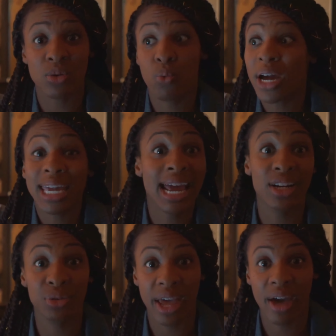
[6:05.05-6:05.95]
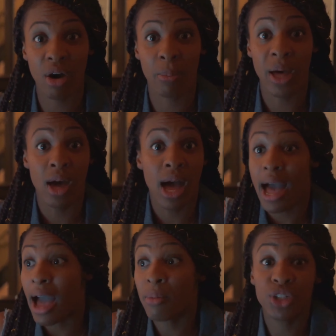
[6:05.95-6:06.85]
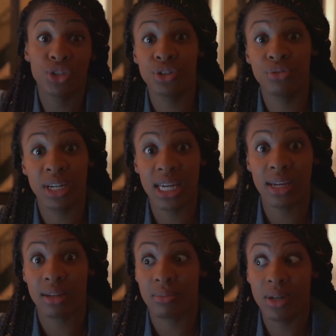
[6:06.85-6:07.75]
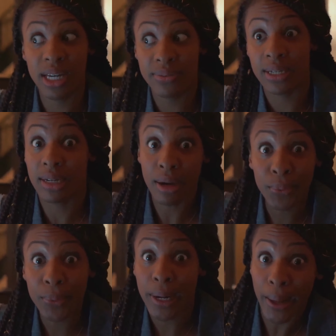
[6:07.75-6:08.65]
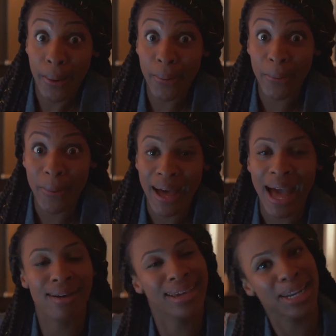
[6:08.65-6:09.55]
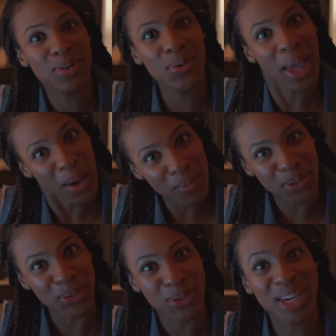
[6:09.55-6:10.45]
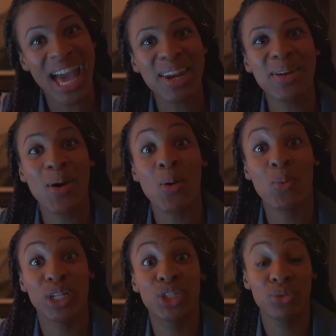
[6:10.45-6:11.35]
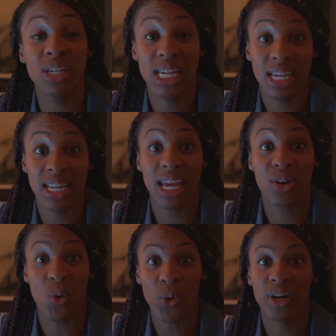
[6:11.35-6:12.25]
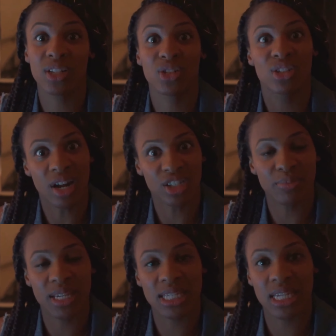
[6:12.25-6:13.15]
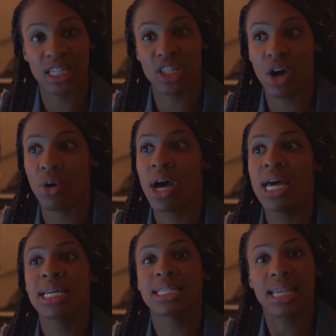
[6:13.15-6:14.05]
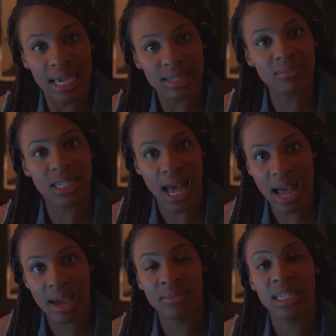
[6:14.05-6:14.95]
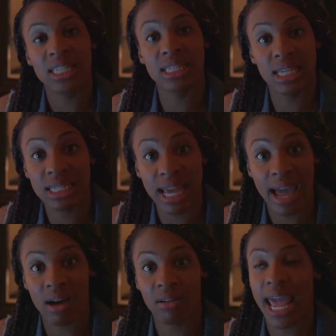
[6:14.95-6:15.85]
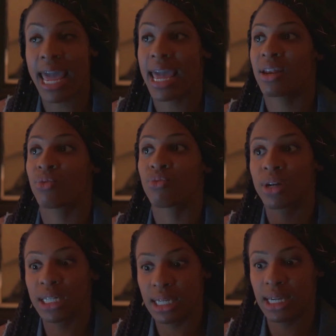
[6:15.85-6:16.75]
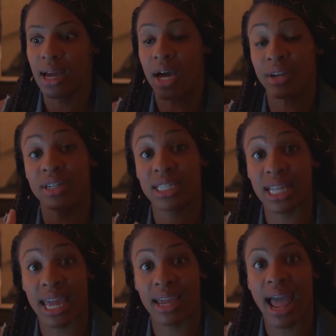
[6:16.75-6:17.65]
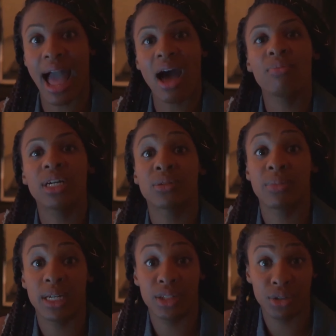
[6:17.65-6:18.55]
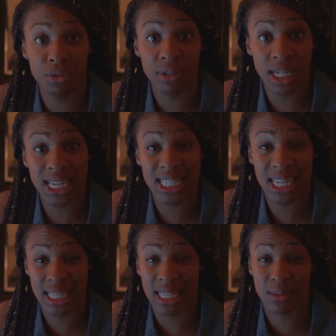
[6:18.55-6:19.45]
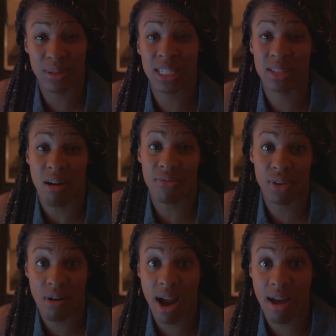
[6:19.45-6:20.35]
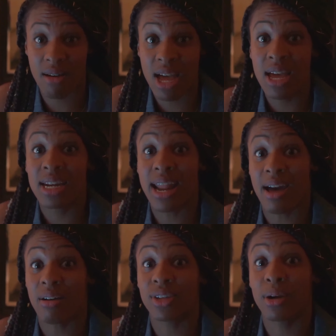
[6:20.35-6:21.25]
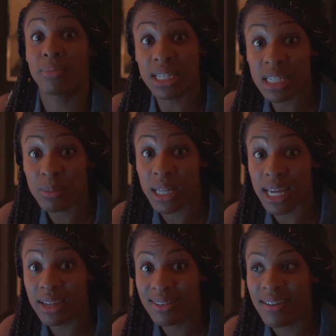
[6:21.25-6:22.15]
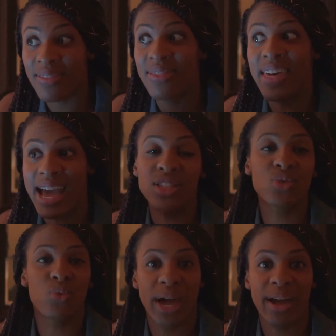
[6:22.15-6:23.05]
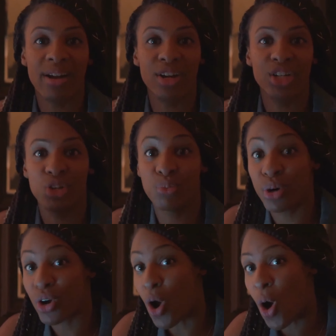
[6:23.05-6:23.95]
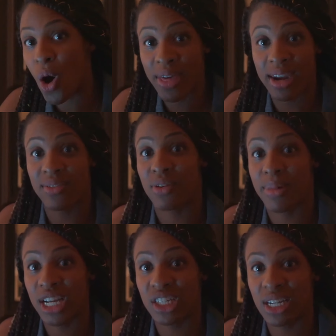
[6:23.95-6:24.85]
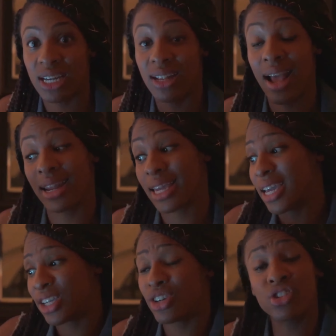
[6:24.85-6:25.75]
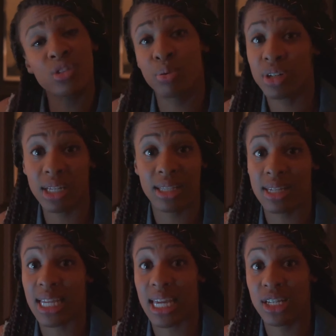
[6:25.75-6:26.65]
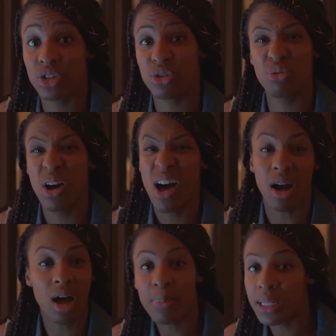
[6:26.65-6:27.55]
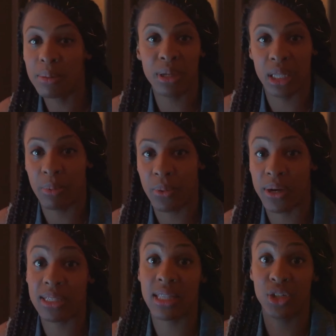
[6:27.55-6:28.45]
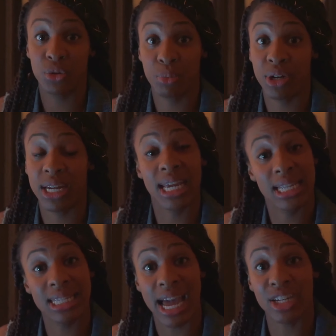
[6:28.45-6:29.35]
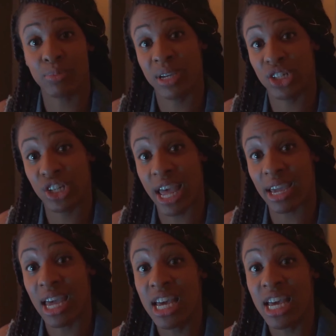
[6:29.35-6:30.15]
What can I do to help? How much do you need? Well, if you don't know, how can anyone help you? You got to know what you need in order to start your business. So take some time, sit down, and really understand how much money do you need to get this business off the ground. Now, your business plan, that's where you put all that information in. And again, you're just pulling this into a couple of bullet points that you put inside your pitch deck.